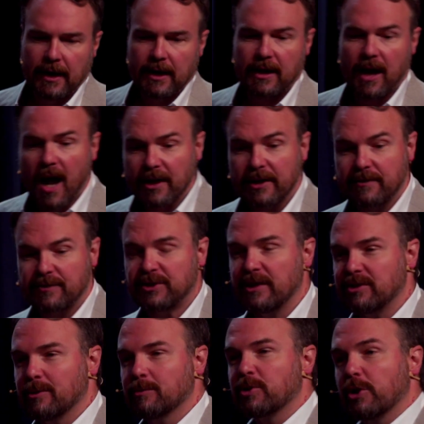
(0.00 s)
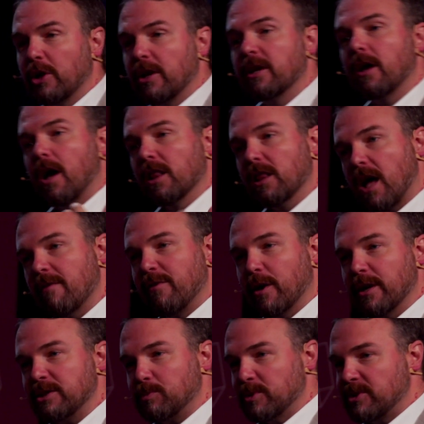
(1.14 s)
Cognitive systems are good at a lot
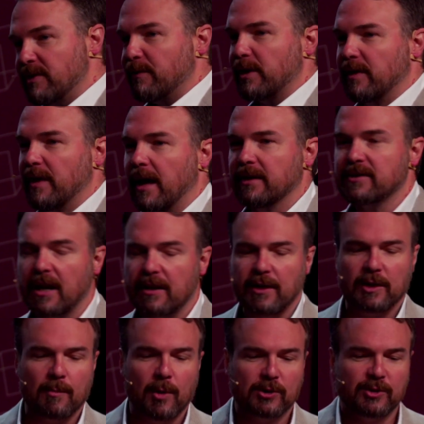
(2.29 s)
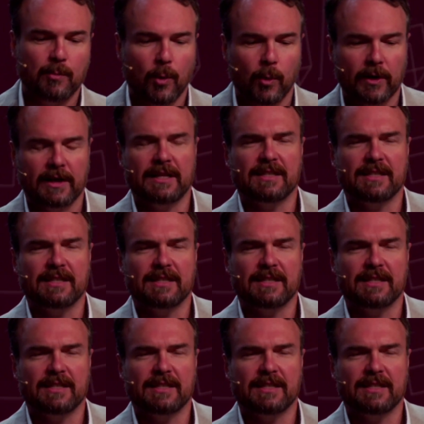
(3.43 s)
very specific things, and I think the most important